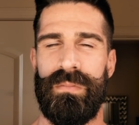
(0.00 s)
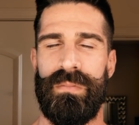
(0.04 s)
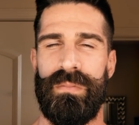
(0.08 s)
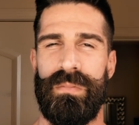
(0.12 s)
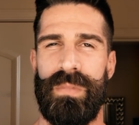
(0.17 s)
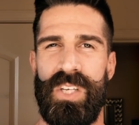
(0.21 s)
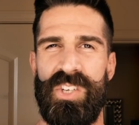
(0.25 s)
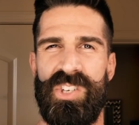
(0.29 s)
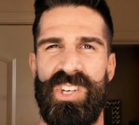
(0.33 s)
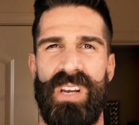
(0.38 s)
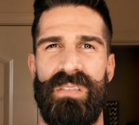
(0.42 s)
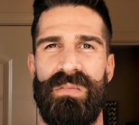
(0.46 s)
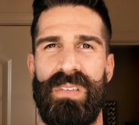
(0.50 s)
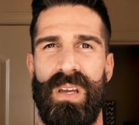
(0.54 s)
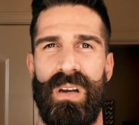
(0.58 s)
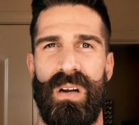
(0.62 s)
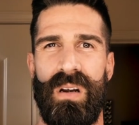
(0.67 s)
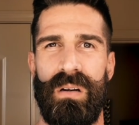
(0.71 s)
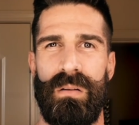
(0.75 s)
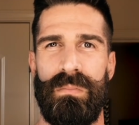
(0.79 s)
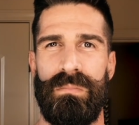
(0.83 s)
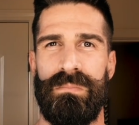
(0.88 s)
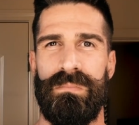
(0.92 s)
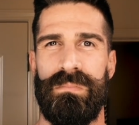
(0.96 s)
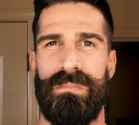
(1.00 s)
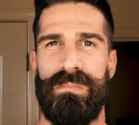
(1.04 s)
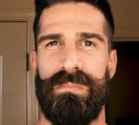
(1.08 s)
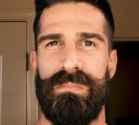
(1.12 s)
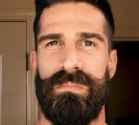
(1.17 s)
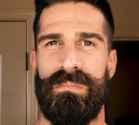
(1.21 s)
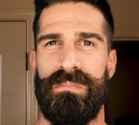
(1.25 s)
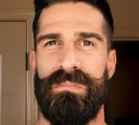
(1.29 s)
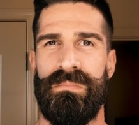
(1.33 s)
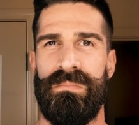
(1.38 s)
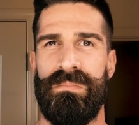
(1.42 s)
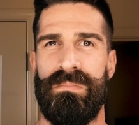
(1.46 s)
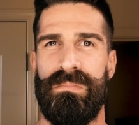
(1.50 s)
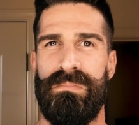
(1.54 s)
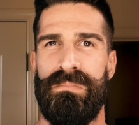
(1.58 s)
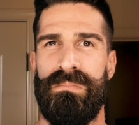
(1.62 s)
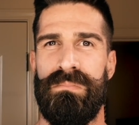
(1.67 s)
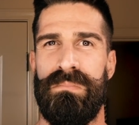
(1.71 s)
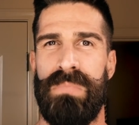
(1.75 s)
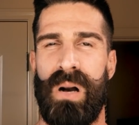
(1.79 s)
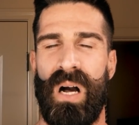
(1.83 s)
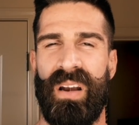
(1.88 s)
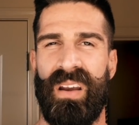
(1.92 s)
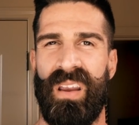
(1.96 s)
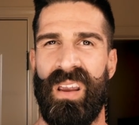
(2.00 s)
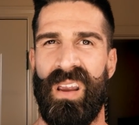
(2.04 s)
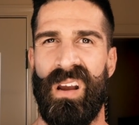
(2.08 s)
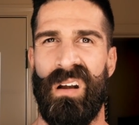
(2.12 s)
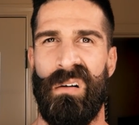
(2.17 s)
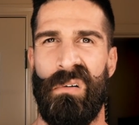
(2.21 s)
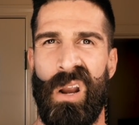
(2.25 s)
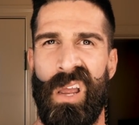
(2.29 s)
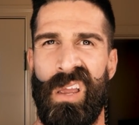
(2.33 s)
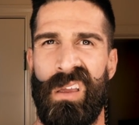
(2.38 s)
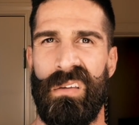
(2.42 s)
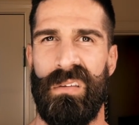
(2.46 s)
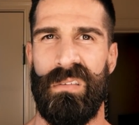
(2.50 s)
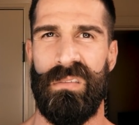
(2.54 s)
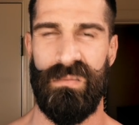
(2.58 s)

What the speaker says: they shave their body hair, right?